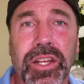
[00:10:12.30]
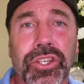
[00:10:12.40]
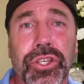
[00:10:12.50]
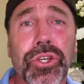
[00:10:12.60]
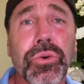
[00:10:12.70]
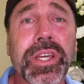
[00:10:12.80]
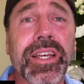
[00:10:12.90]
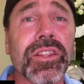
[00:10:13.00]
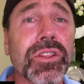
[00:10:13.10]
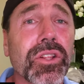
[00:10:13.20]
You
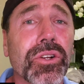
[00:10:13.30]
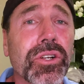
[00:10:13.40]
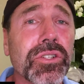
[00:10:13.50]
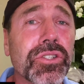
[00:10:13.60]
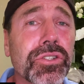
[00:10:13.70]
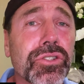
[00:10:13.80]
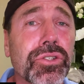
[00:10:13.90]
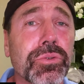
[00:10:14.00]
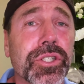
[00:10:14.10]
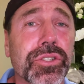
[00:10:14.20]
can learn to
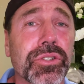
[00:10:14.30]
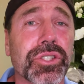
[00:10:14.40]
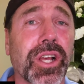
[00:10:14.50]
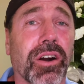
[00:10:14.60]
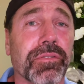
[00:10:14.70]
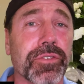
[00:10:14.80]
do it yourself.